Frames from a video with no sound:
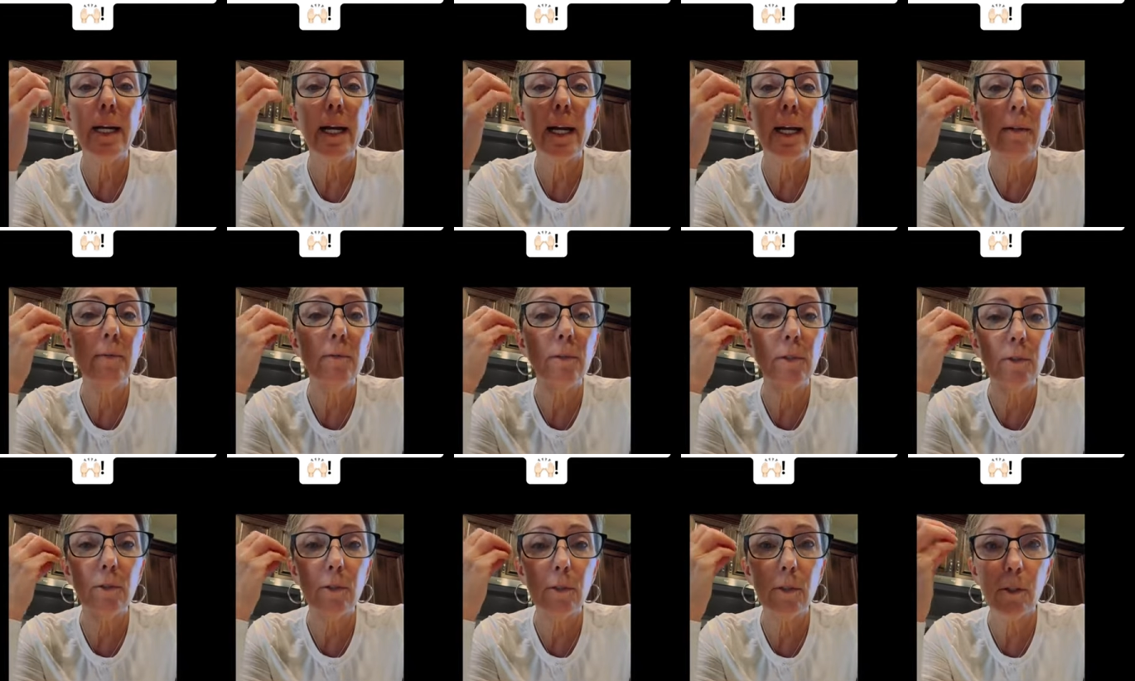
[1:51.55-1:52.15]
I have
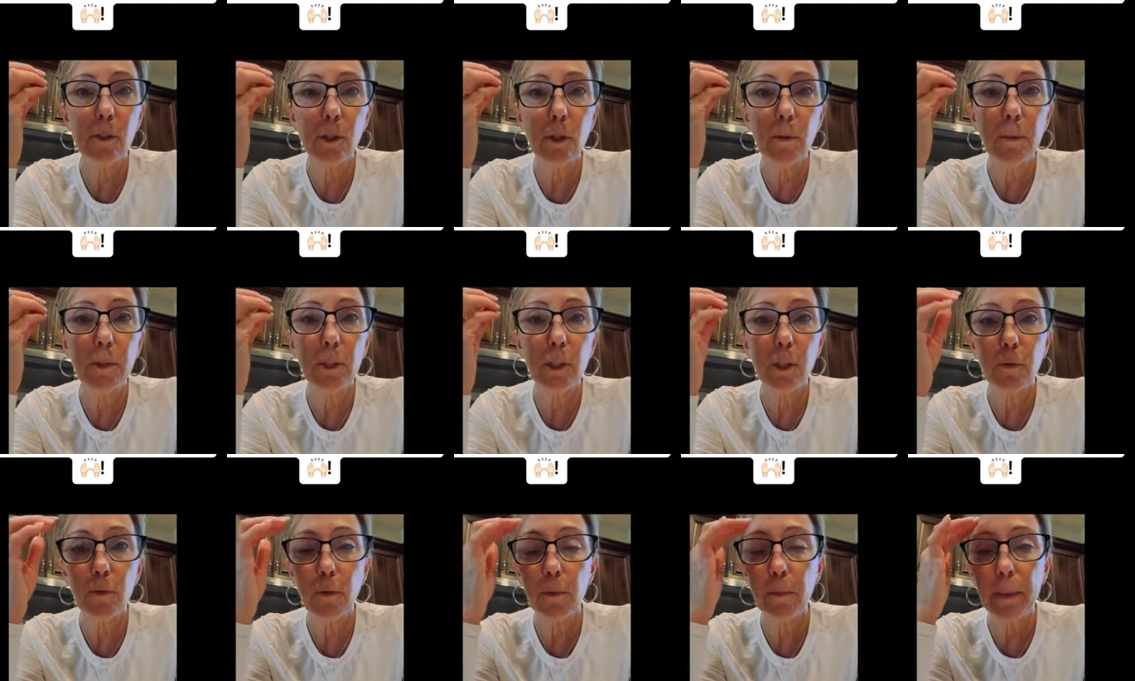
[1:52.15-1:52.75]
learned so
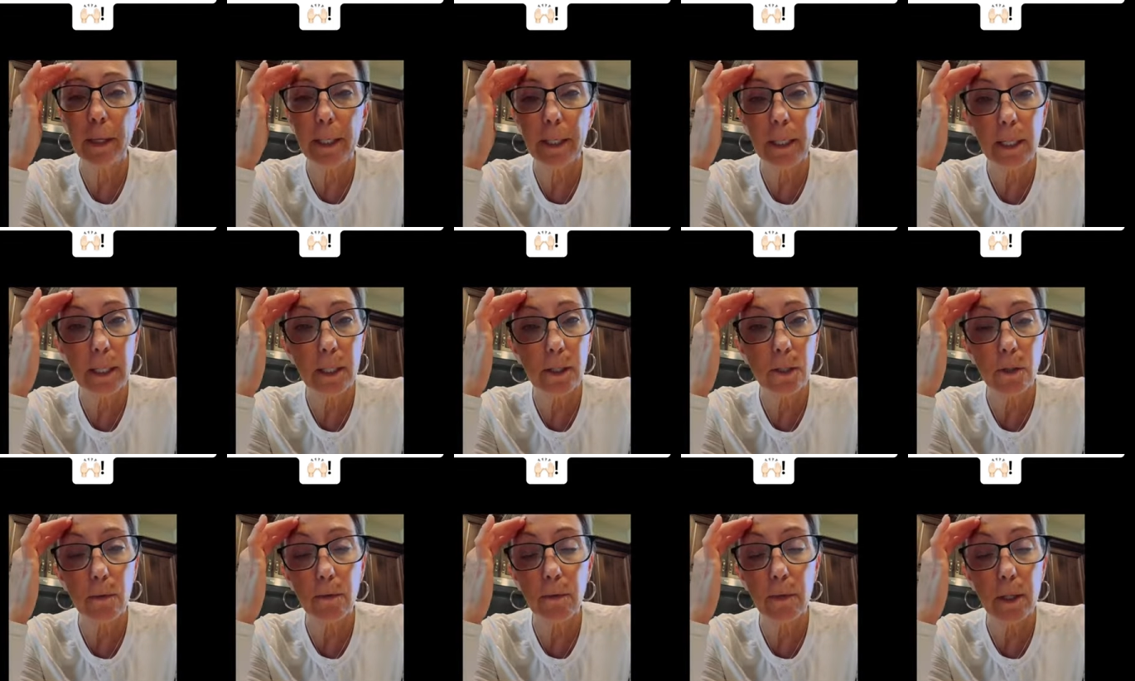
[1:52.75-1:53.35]
much from my
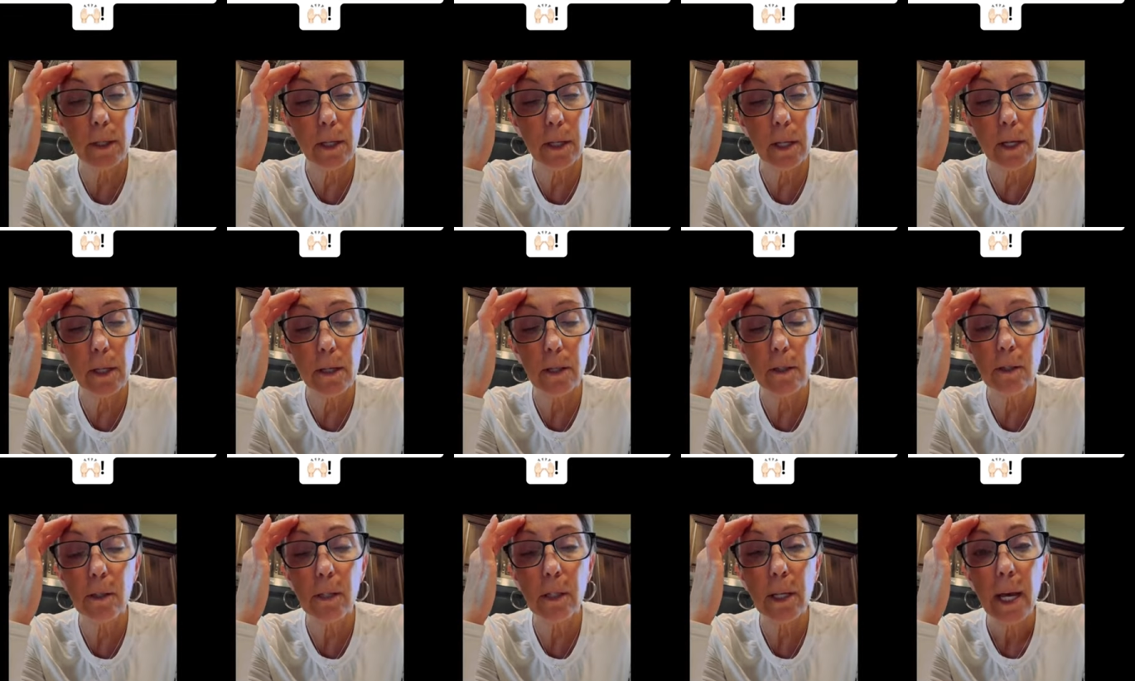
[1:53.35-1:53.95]
kids over the
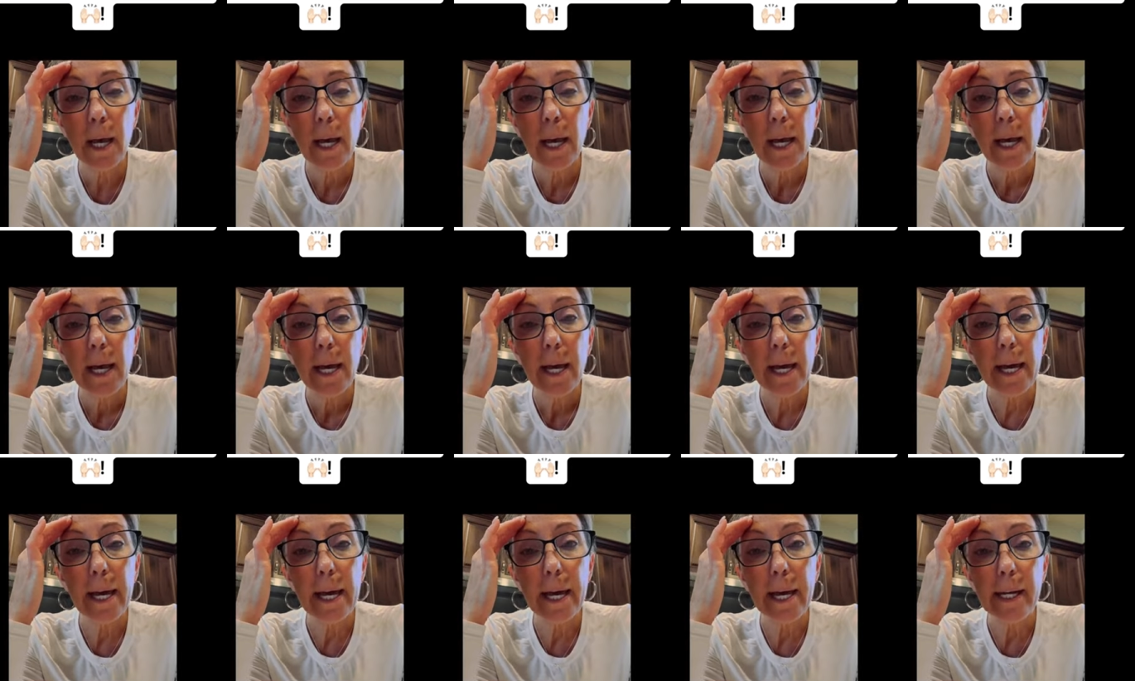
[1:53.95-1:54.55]
years
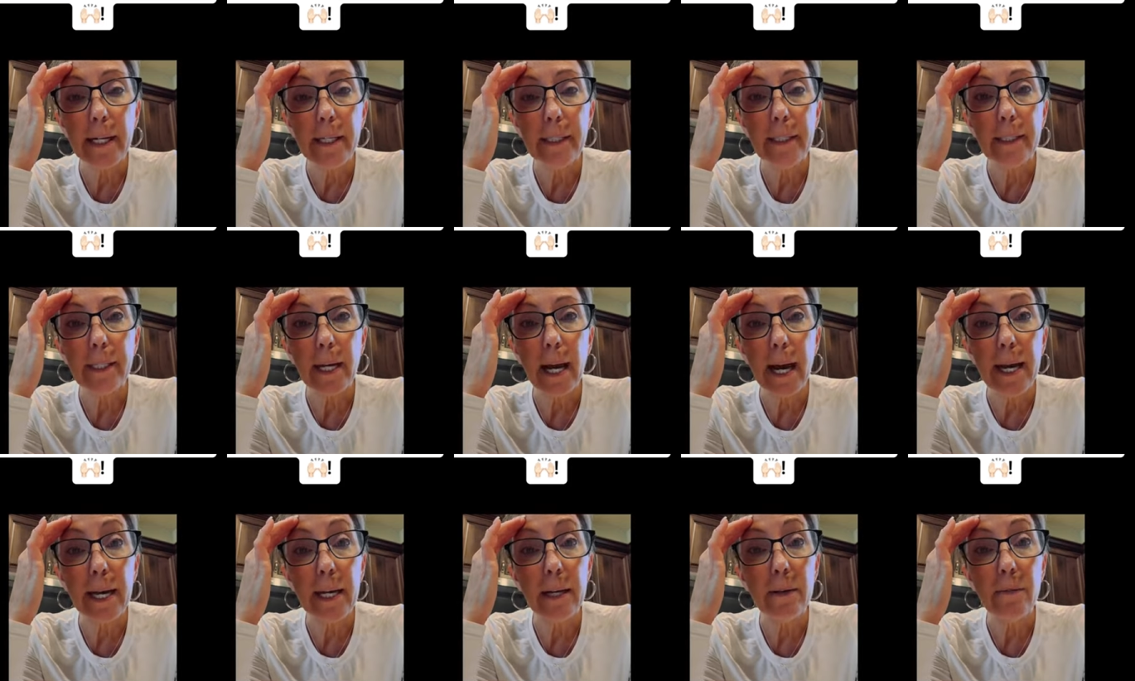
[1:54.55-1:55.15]
and
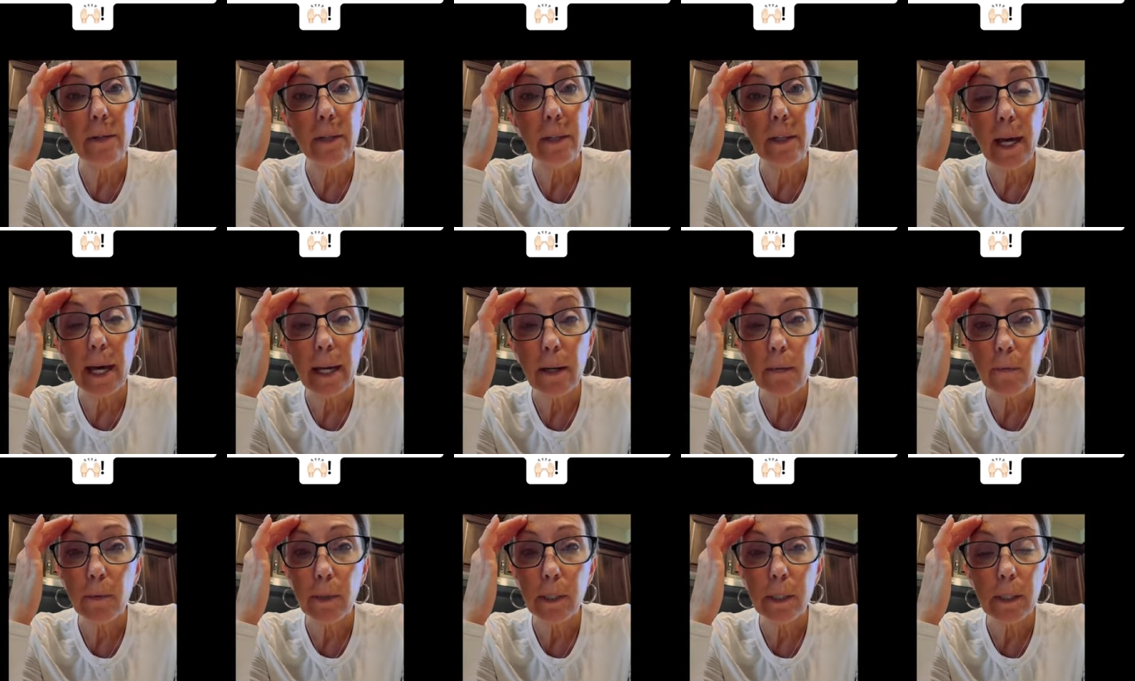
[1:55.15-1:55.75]
I have a lot
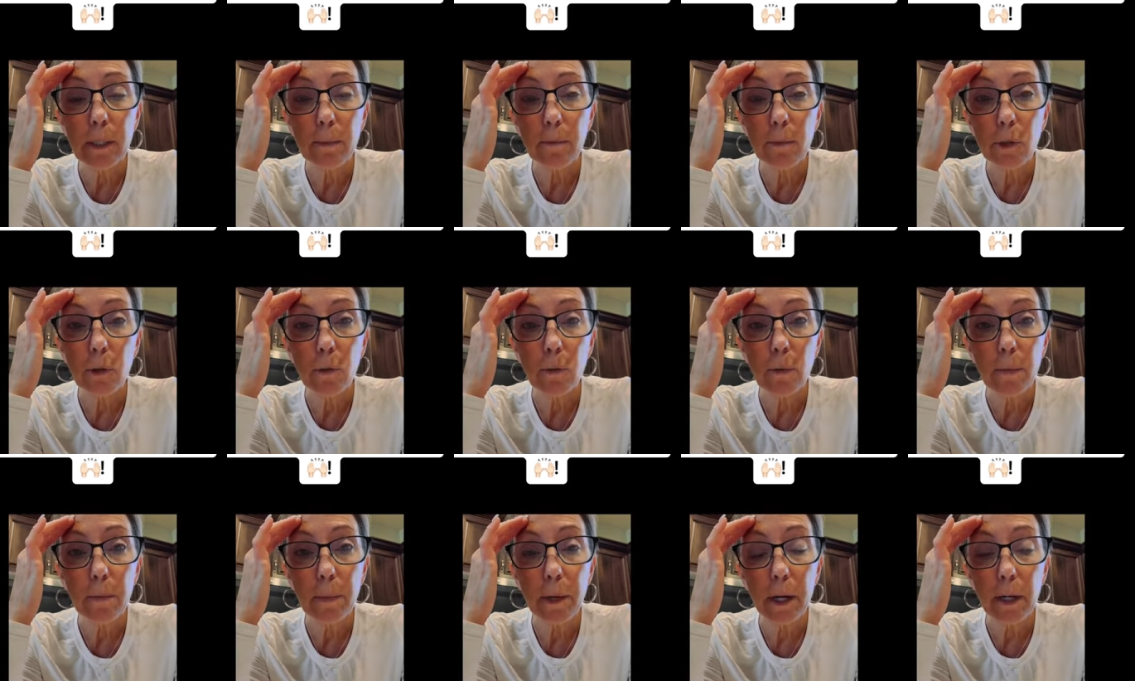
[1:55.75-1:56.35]
of wisdom to
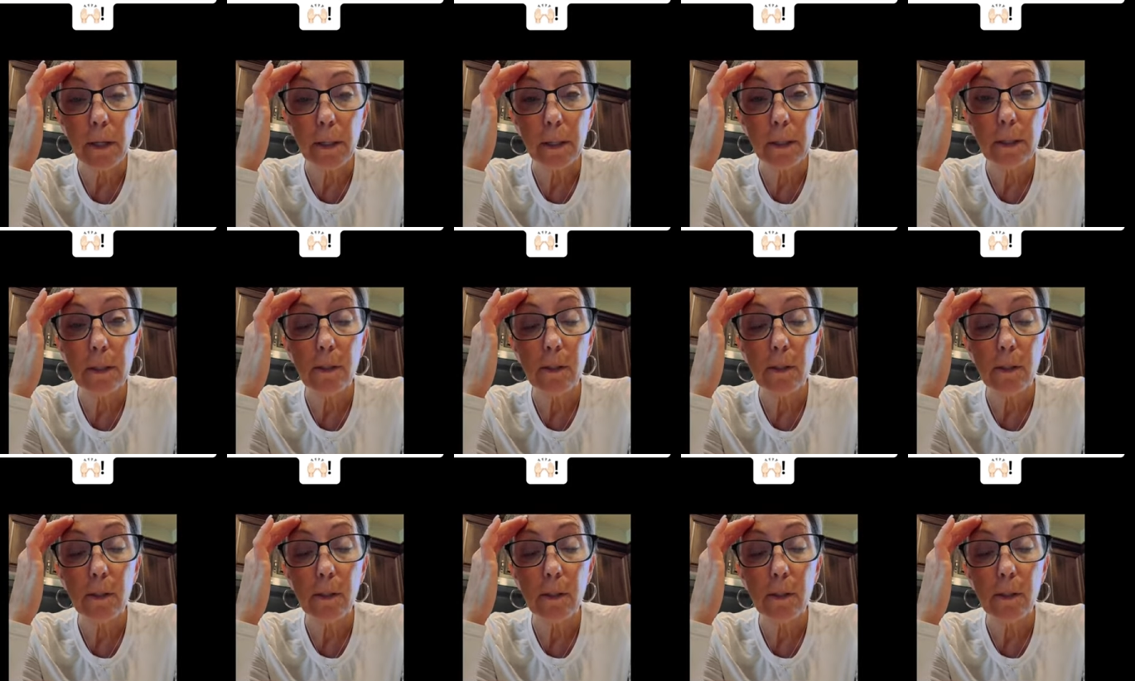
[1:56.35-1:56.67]
impart.